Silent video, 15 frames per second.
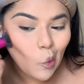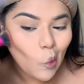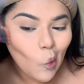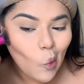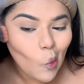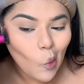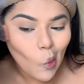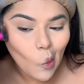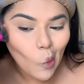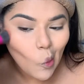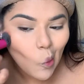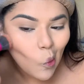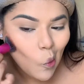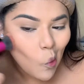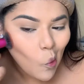
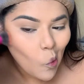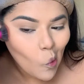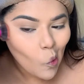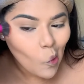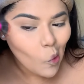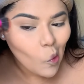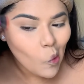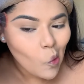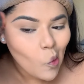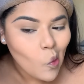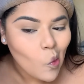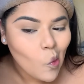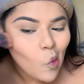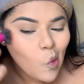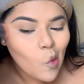
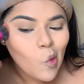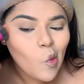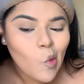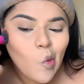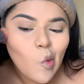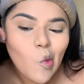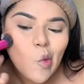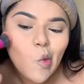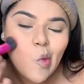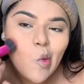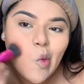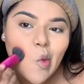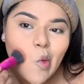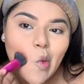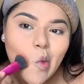
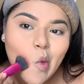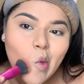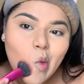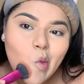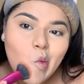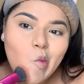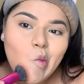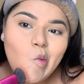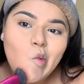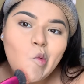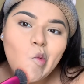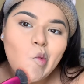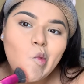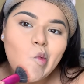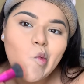
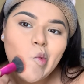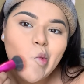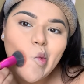Nobody speaks.